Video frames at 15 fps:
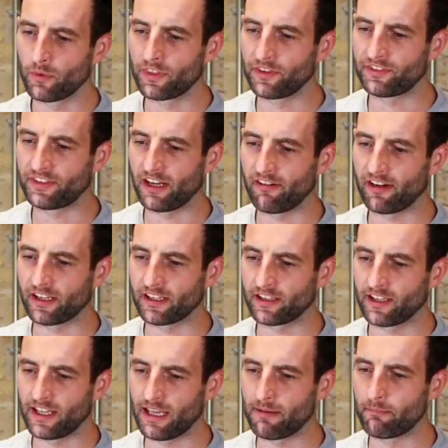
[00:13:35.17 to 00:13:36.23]
steering
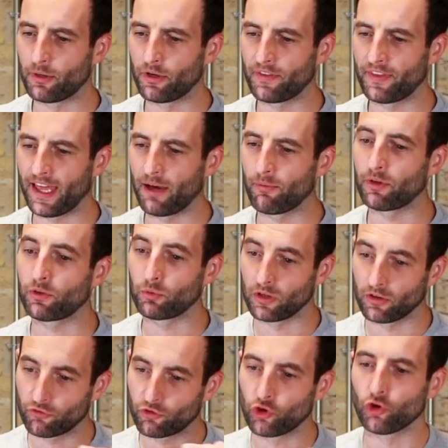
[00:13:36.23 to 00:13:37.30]
input there, which will
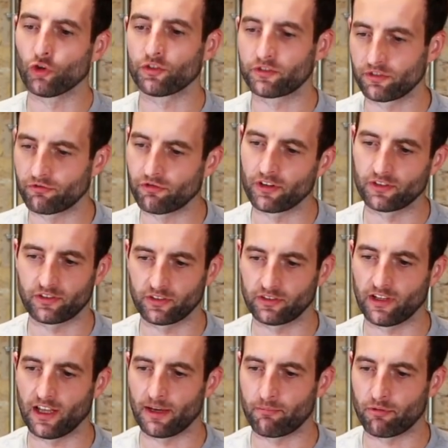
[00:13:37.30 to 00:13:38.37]
have caused the front to
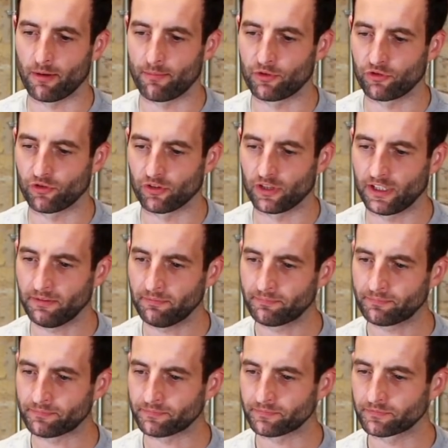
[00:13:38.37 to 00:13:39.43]
slide prematurely.
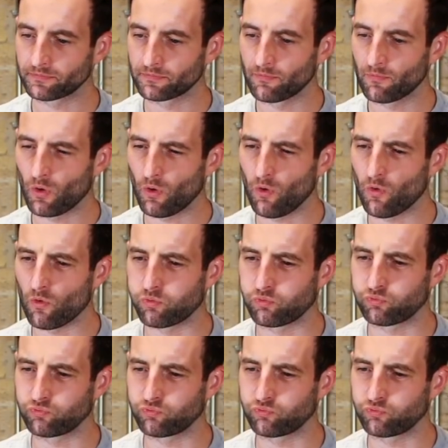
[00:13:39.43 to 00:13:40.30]
Oh,